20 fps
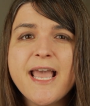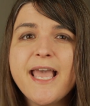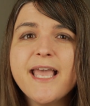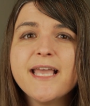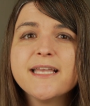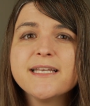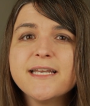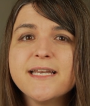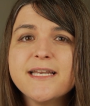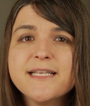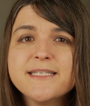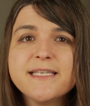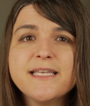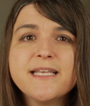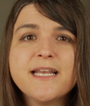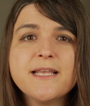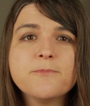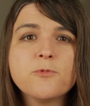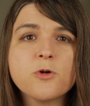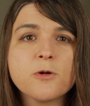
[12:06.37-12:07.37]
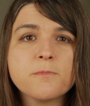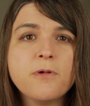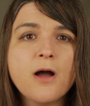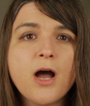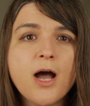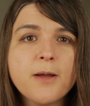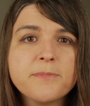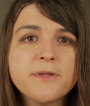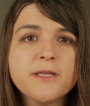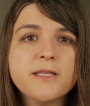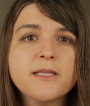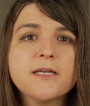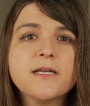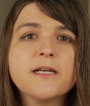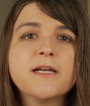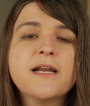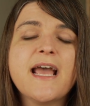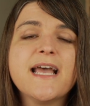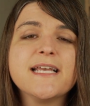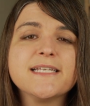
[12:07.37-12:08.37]
and it is getting more
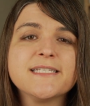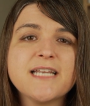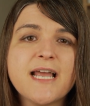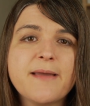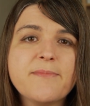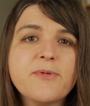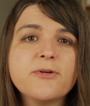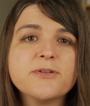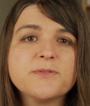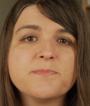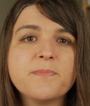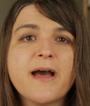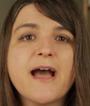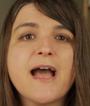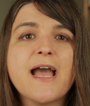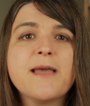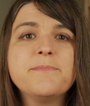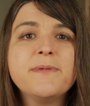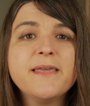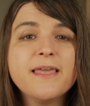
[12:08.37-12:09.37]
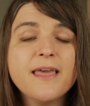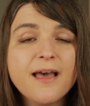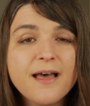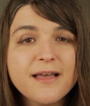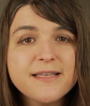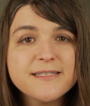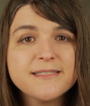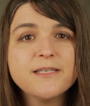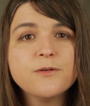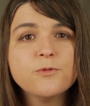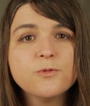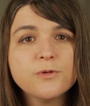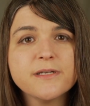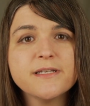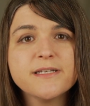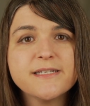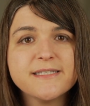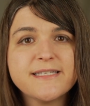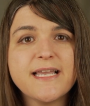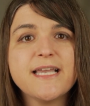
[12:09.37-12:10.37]
popular as time goes by because the
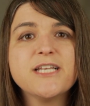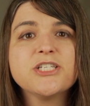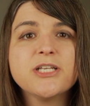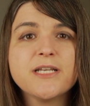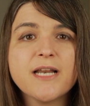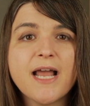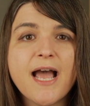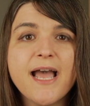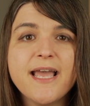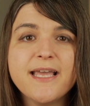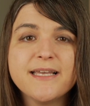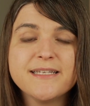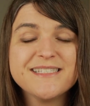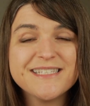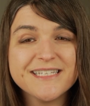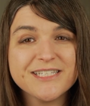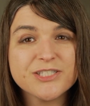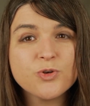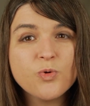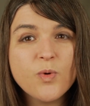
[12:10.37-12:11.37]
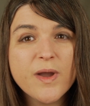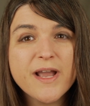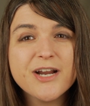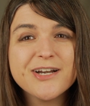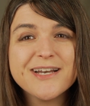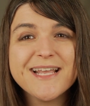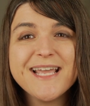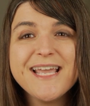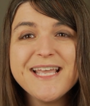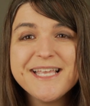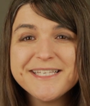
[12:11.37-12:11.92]
organization I S C squared